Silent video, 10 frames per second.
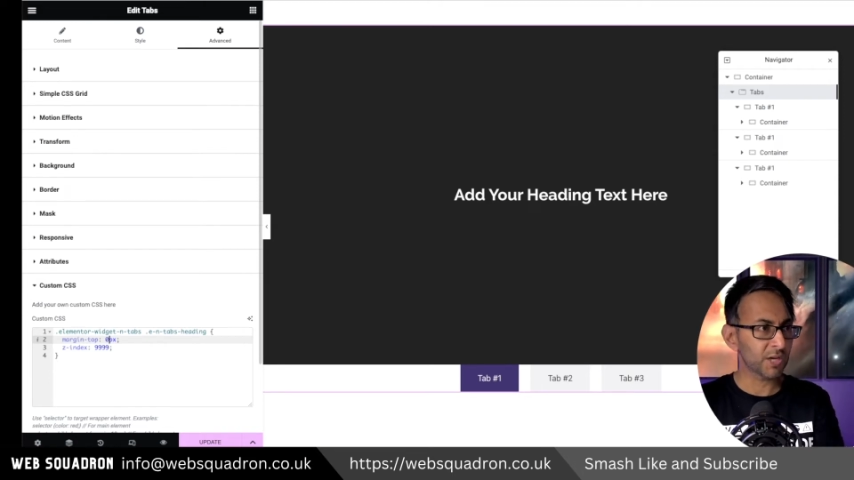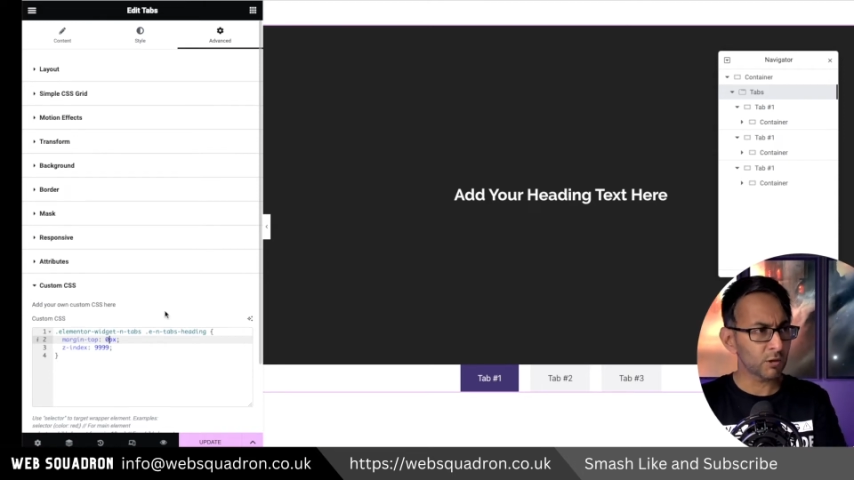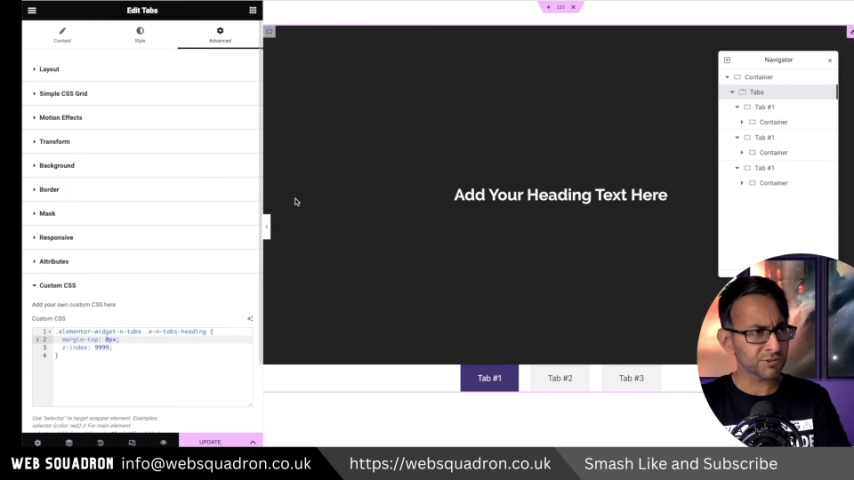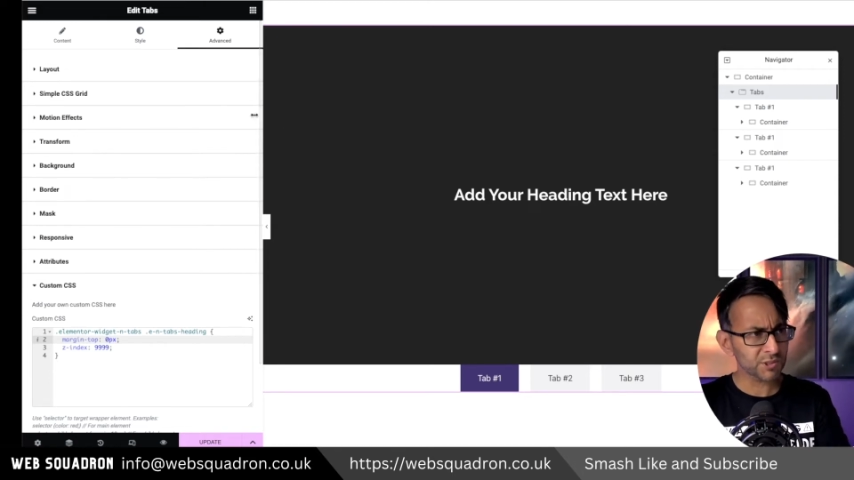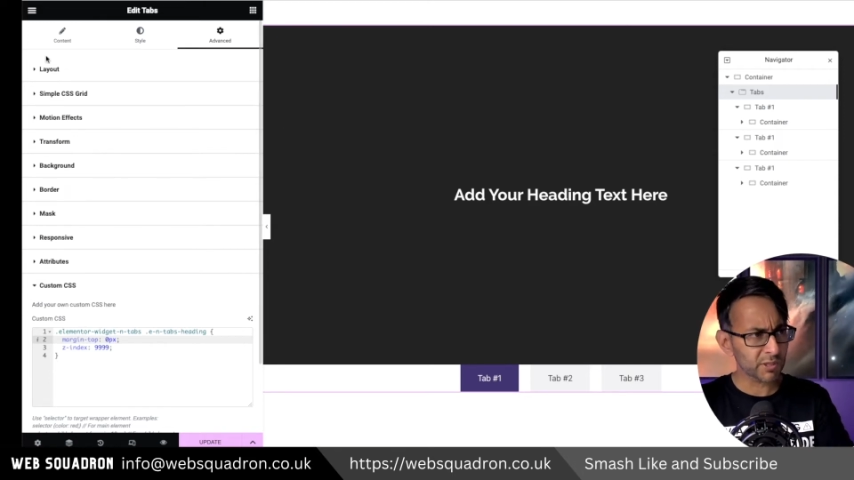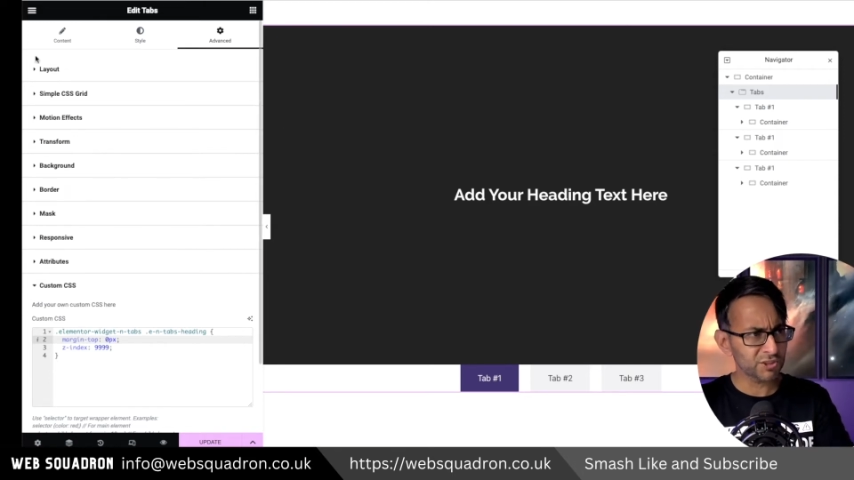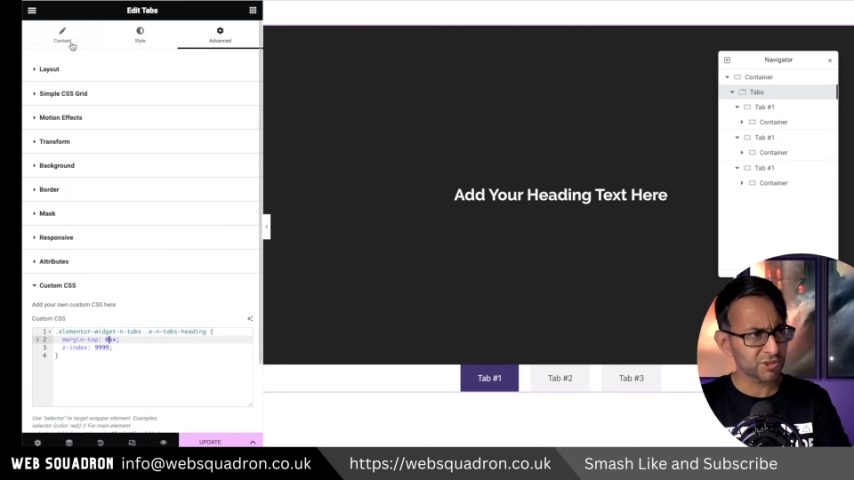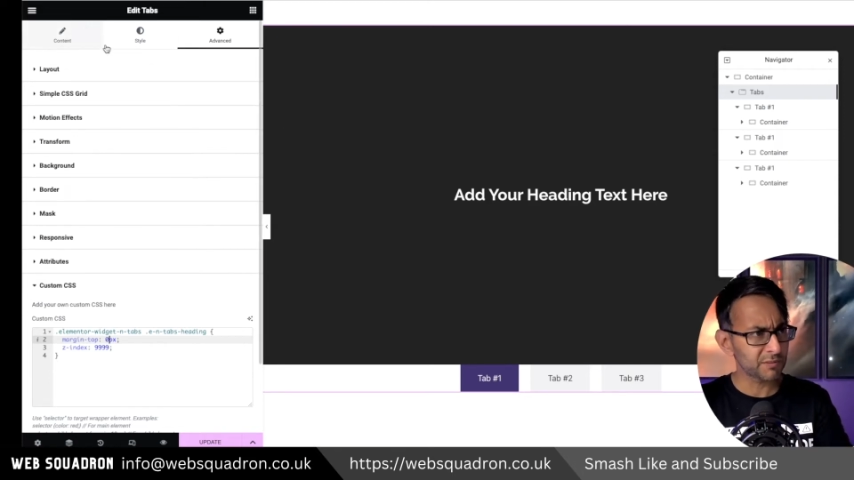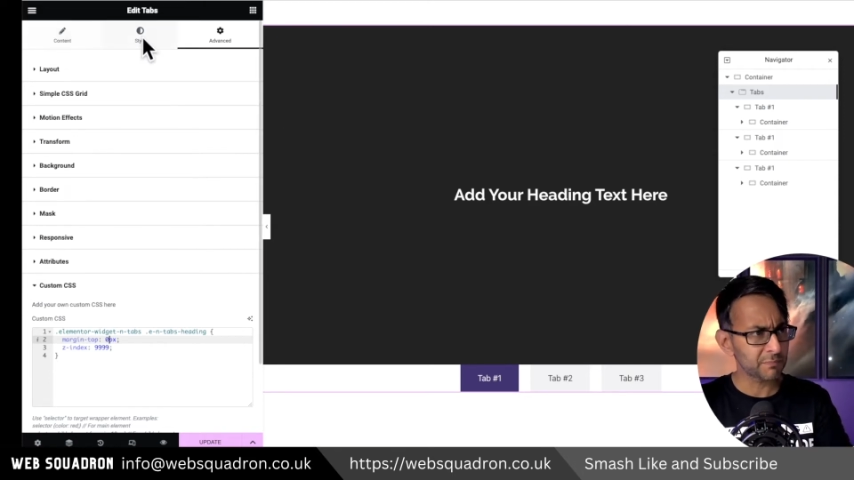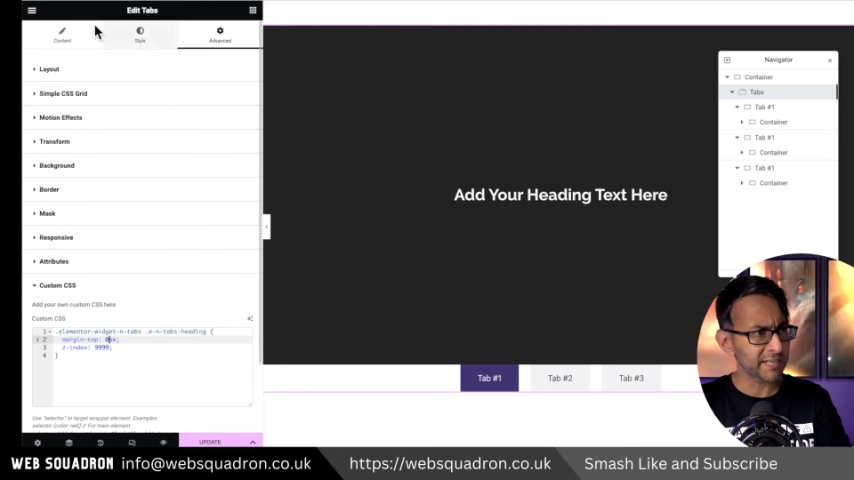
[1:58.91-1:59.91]
Also, I
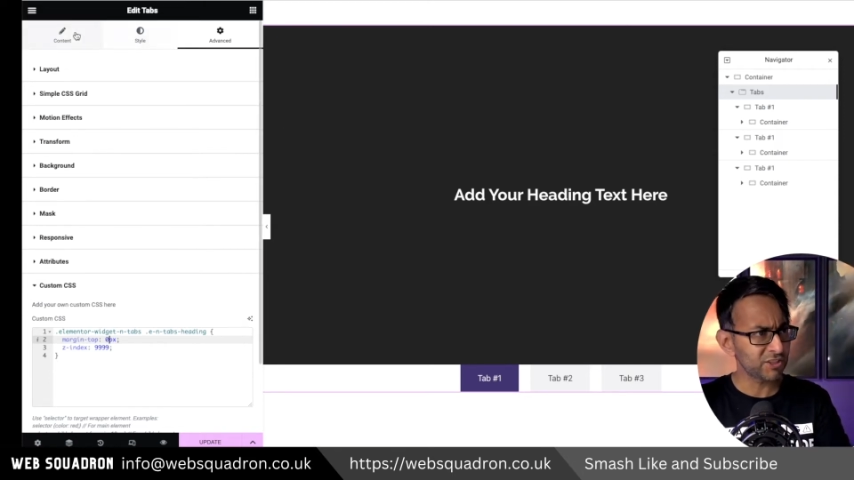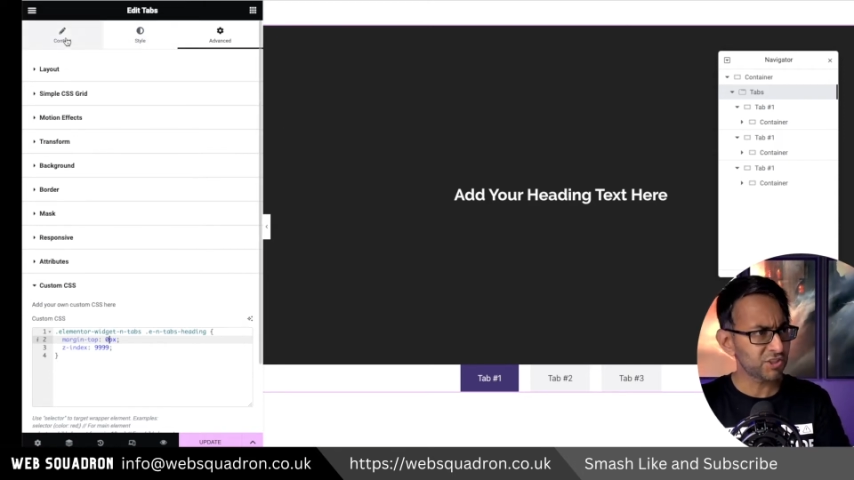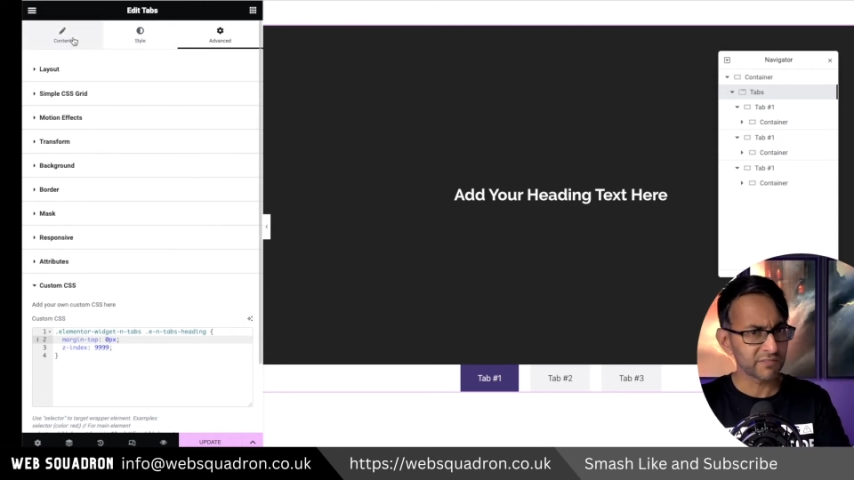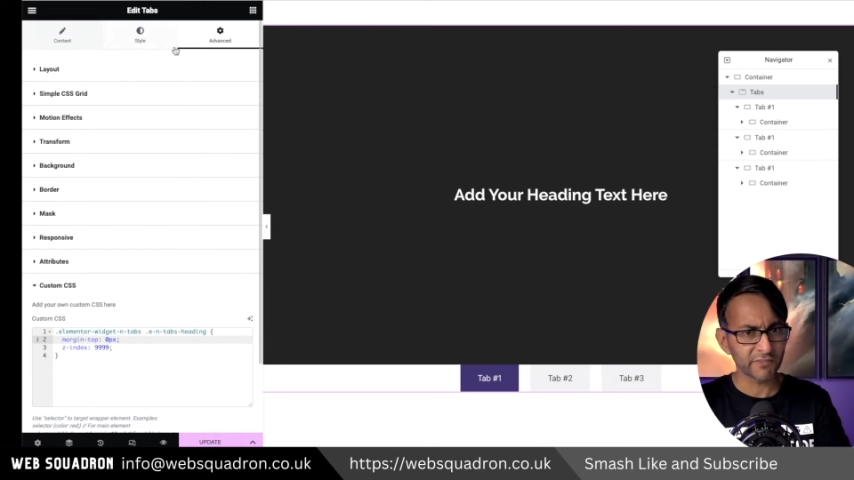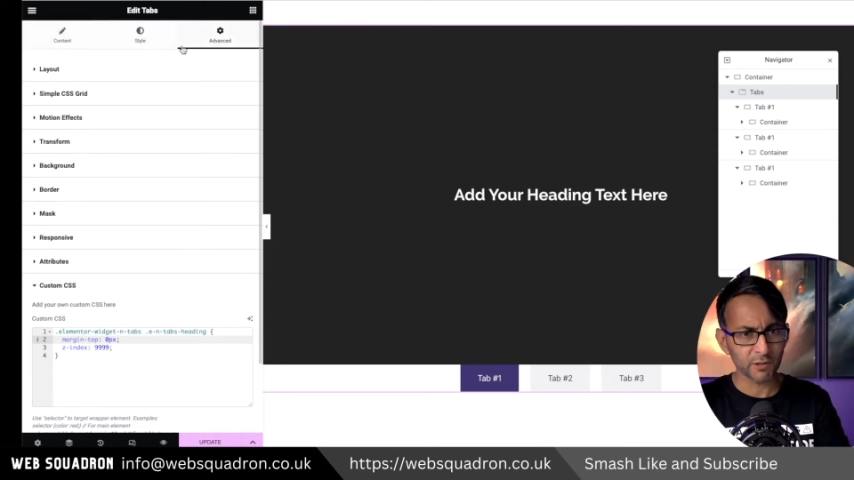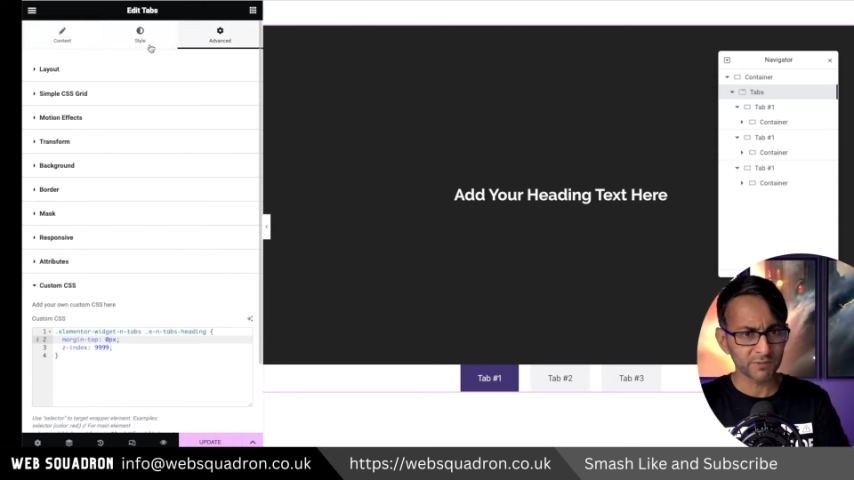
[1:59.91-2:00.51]
should mention though,